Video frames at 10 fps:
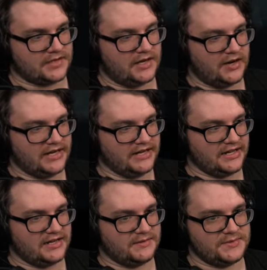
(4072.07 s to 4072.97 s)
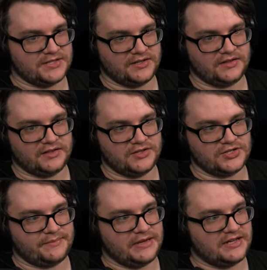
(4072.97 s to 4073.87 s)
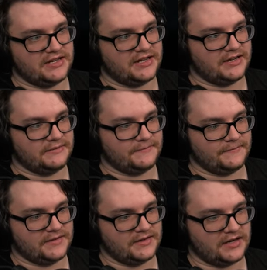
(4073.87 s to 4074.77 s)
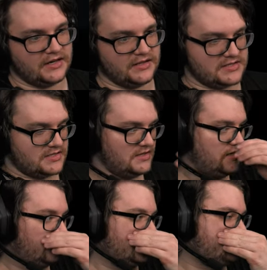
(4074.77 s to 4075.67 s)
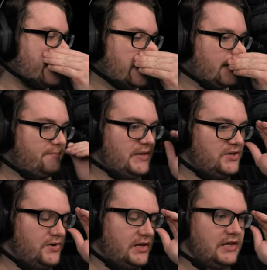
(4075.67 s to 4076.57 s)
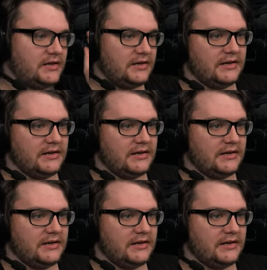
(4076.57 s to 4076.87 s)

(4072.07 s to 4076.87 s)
Oh, I didn't get him to lunge at me, did I? All right, let's let's back up and do it again.